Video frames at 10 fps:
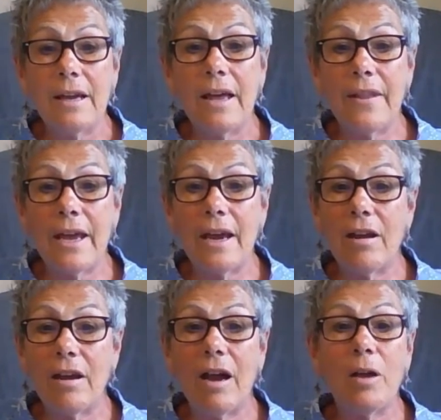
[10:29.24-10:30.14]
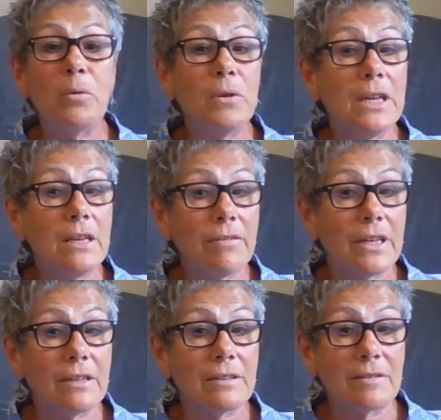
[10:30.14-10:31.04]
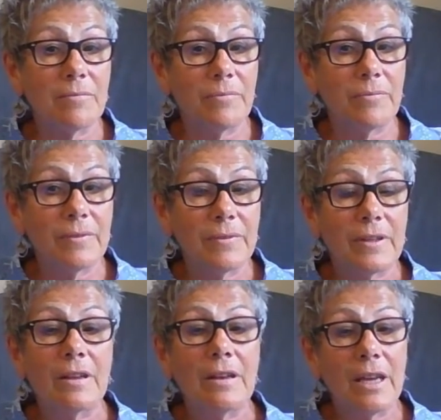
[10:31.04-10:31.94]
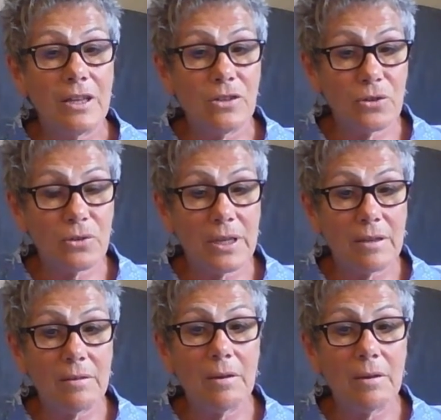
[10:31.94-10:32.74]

And there I will leave it. Enjoy.